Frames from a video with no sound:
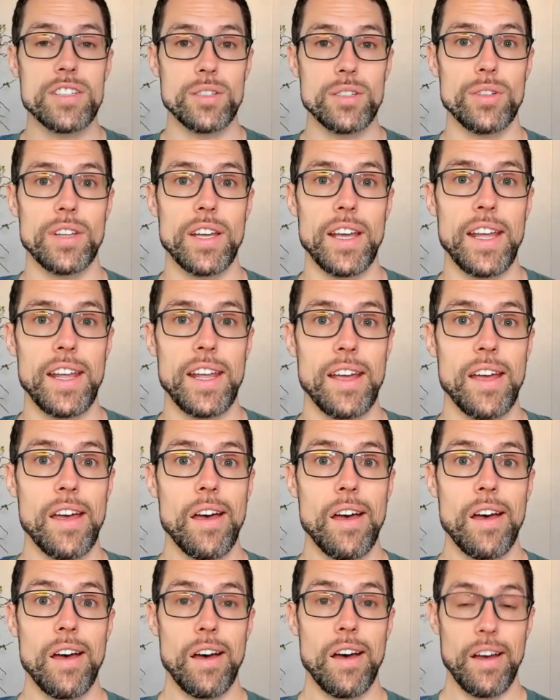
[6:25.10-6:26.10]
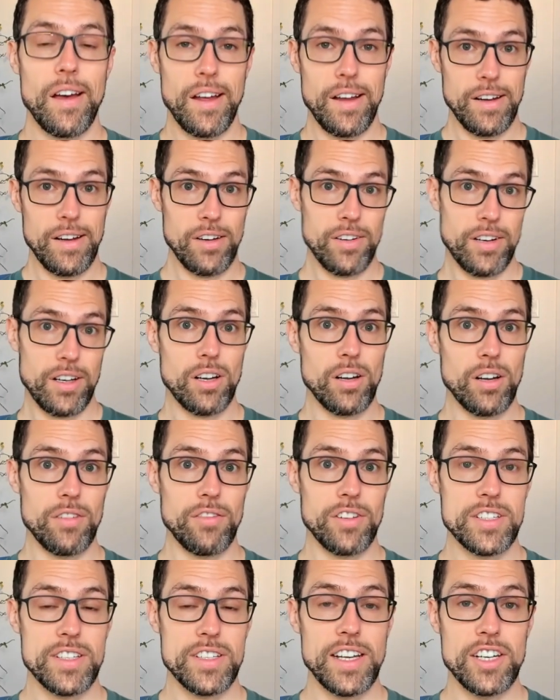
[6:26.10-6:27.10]
today on a
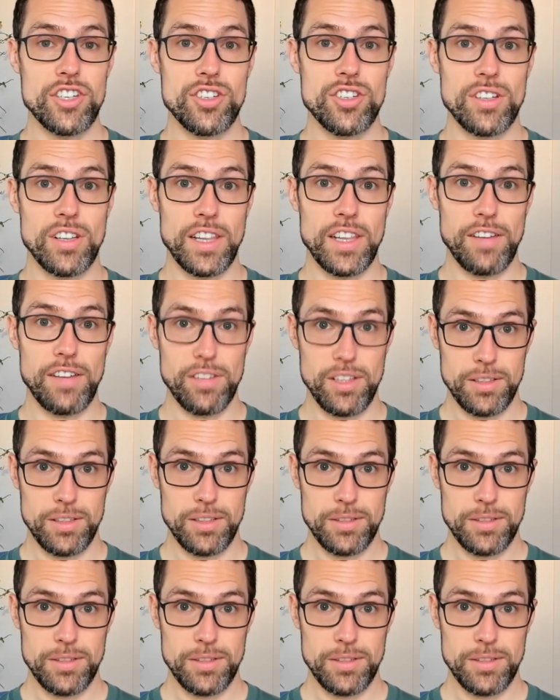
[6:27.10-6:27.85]
conversational level.